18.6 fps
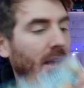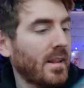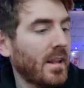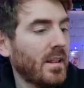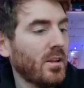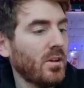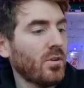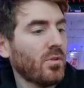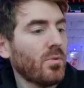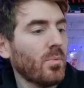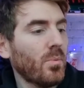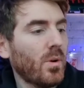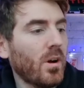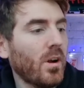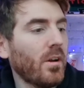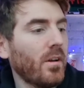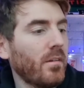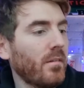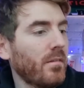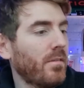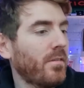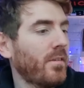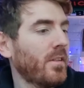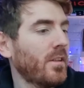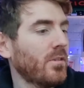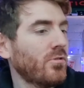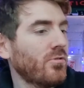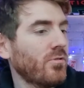then the other one for
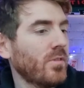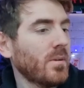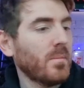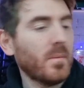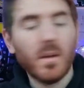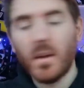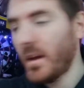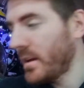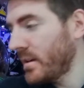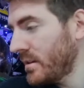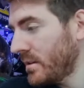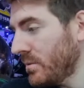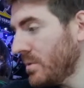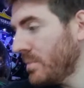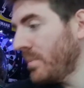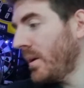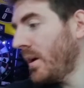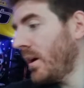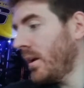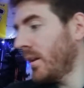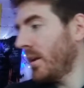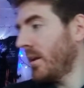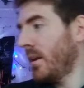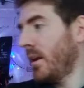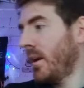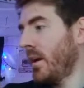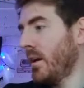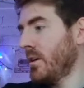the Dreamcast that was part of the
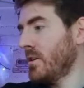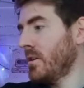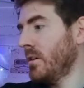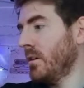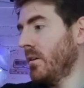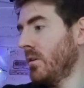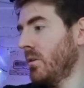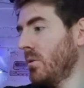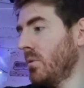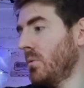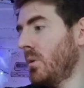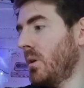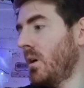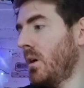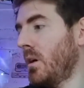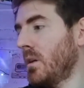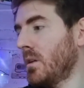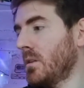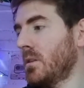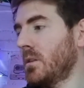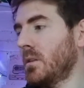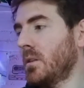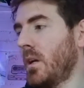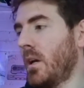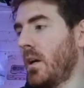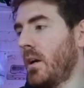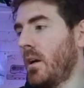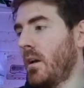collection was
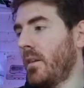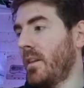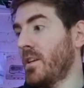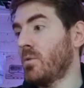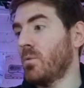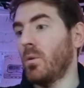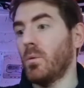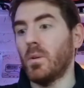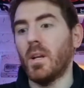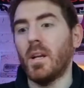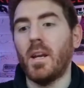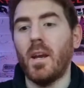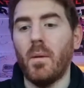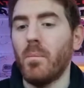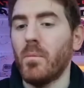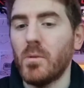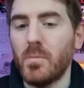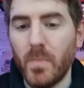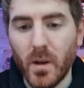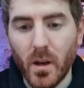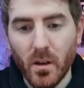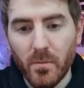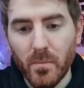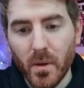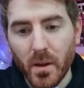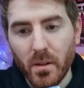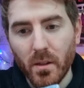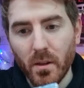this one again was part of
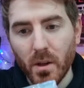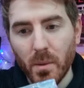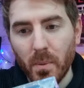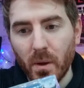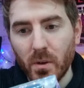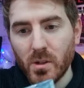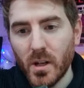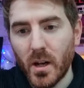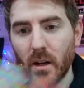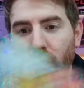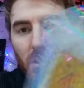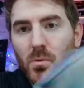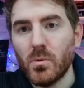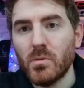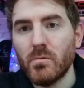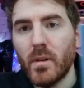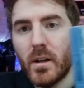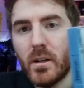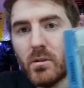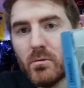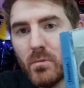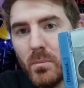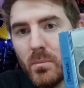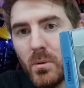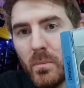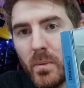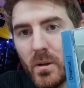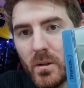my £30 challenge. Was Ready to
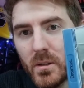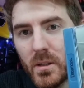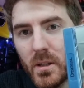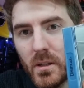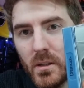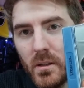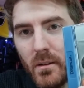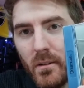Rumble Boxing.